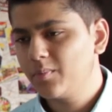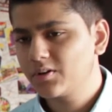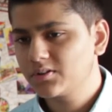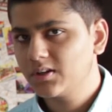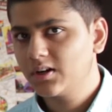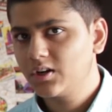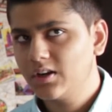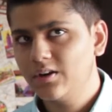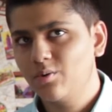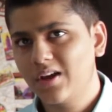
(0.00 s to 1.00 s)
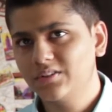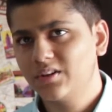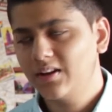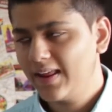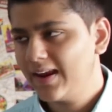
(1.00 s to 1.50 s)
because the in
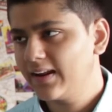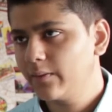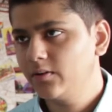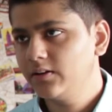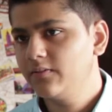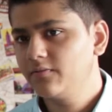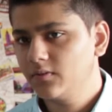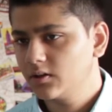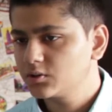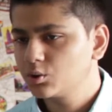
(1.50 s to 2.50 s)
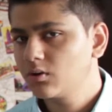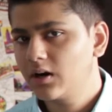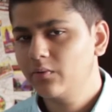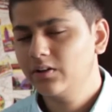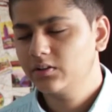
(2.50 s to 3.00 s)
2008, I believe the
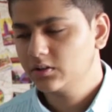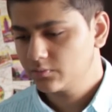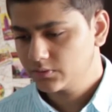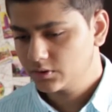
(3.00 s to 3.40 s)
Xonar the,